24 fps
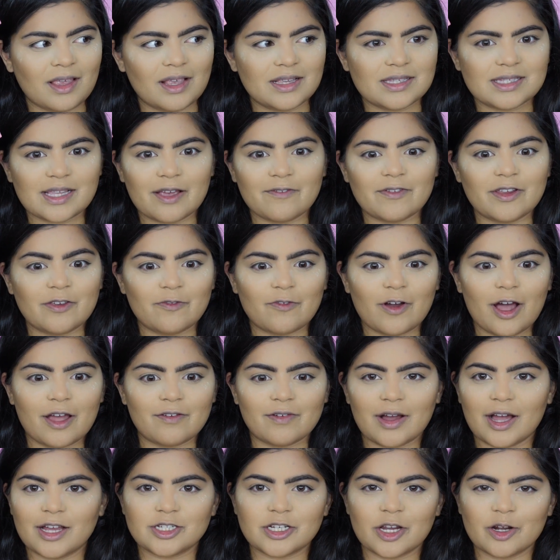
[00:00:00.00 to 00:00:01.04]
75
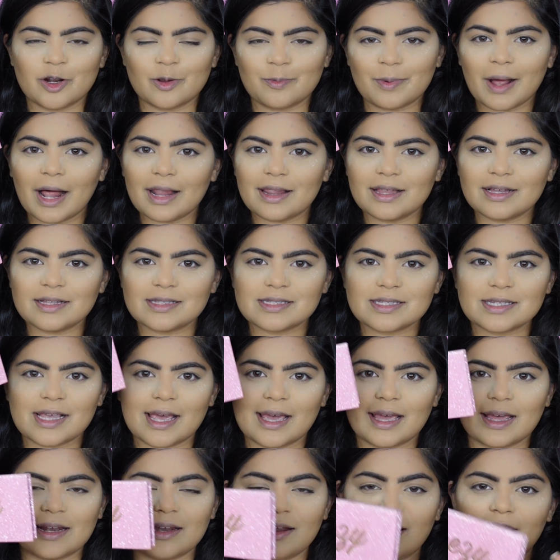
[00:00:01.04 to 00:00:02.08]
eyeshadow palettes,
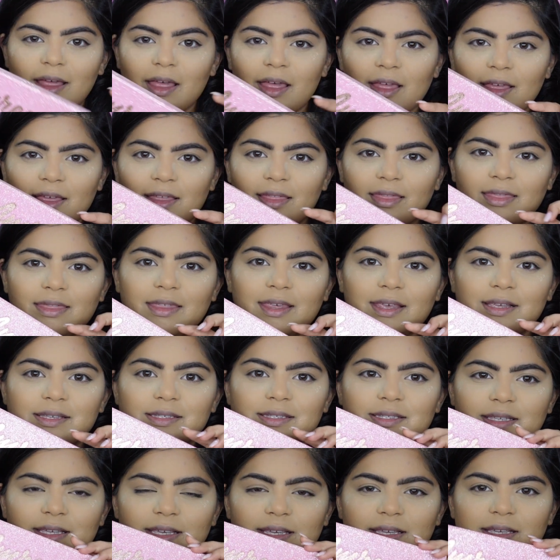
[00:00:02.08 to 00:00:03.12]
and
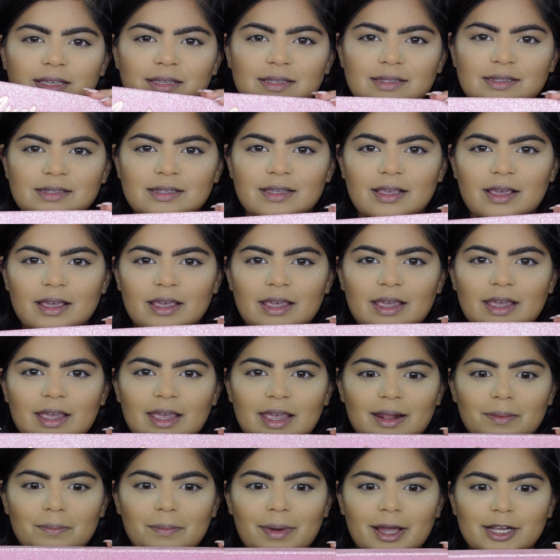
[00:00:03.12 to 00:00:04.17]
this is
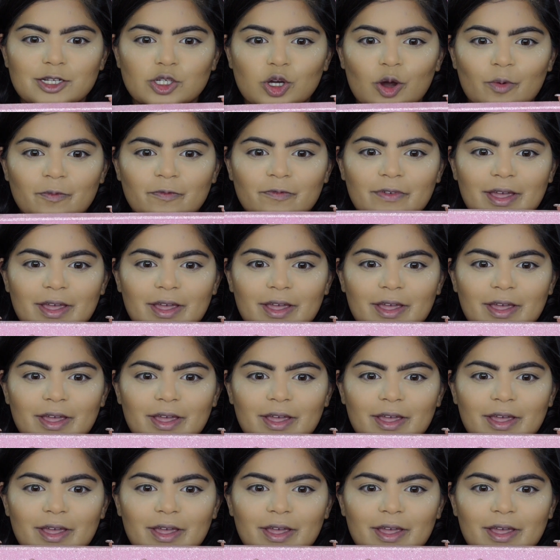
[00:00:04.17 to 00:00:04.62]
in my top